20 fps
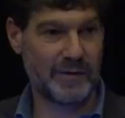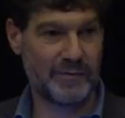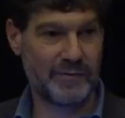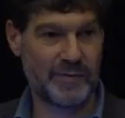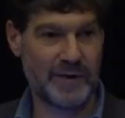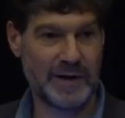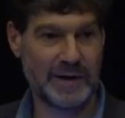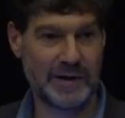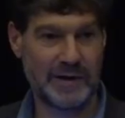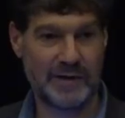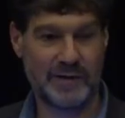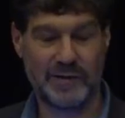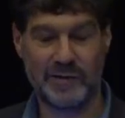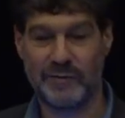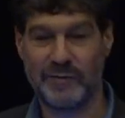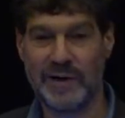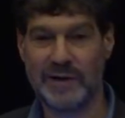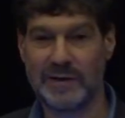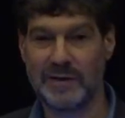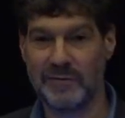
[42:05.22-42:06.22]

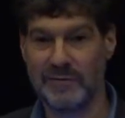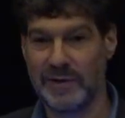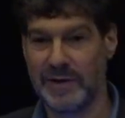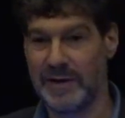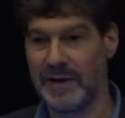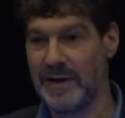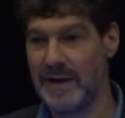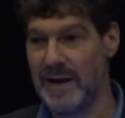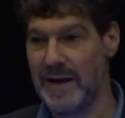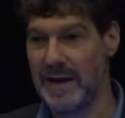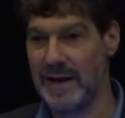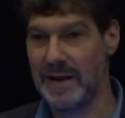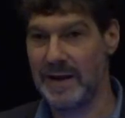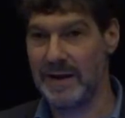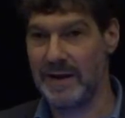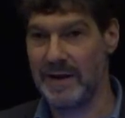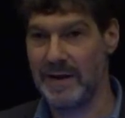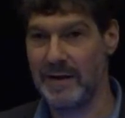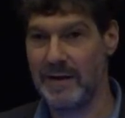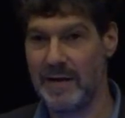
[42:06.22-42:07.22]
effectively
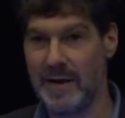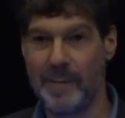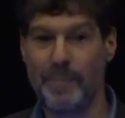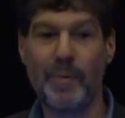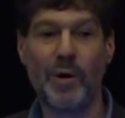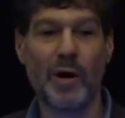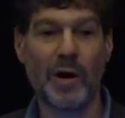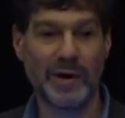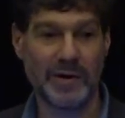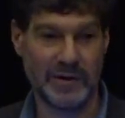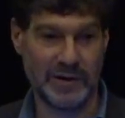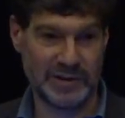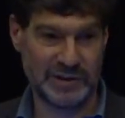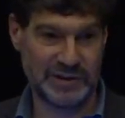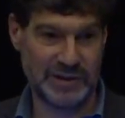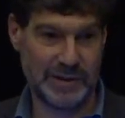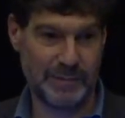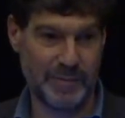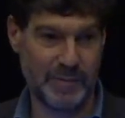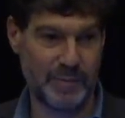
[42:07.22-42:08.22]
a
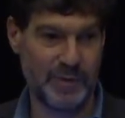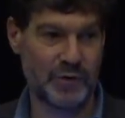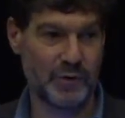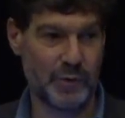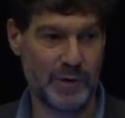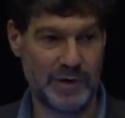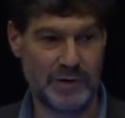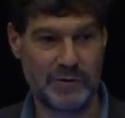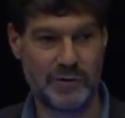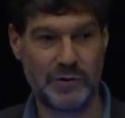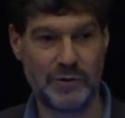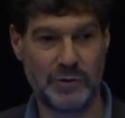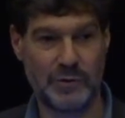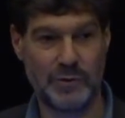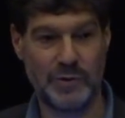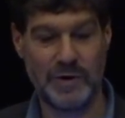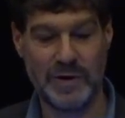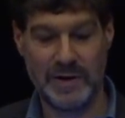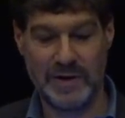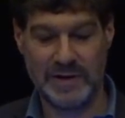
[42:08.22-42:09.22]
partnership between
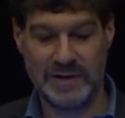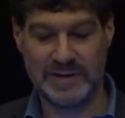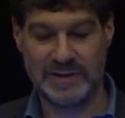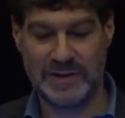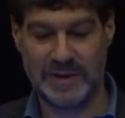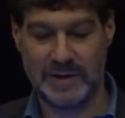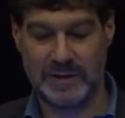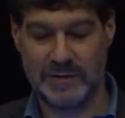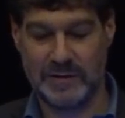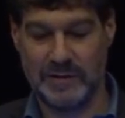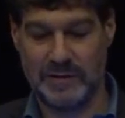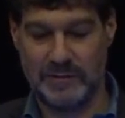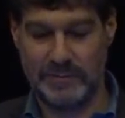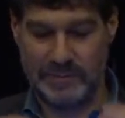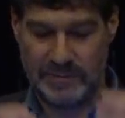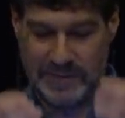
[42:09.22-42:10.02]
two cynical